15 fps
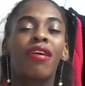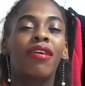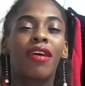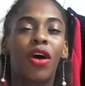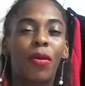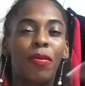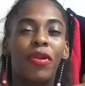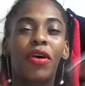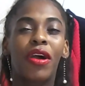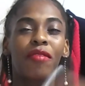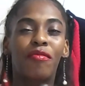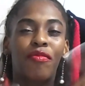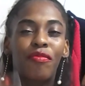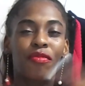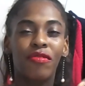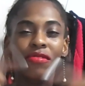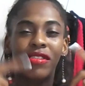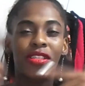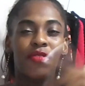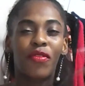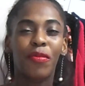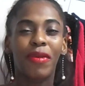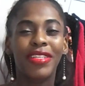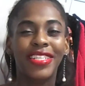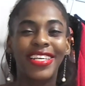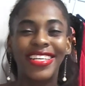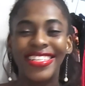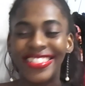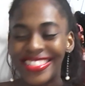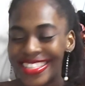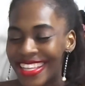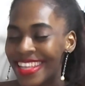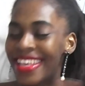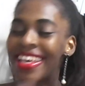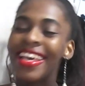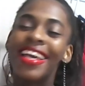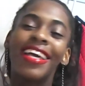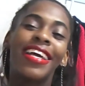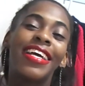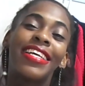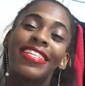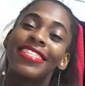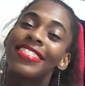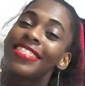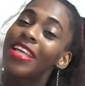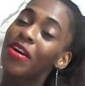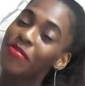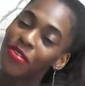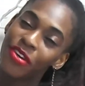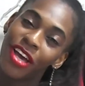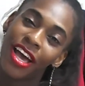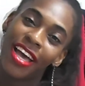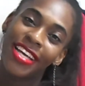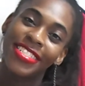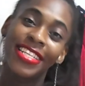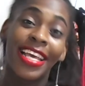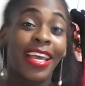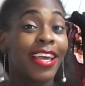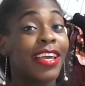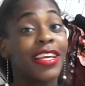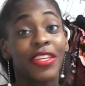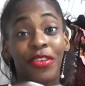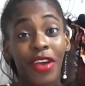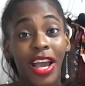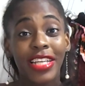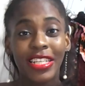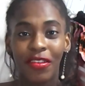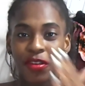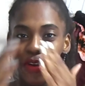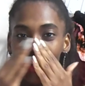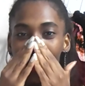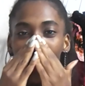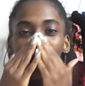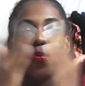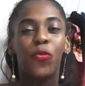Hope I don't have stuff on my teeth. Love you guys. You guys have a great day.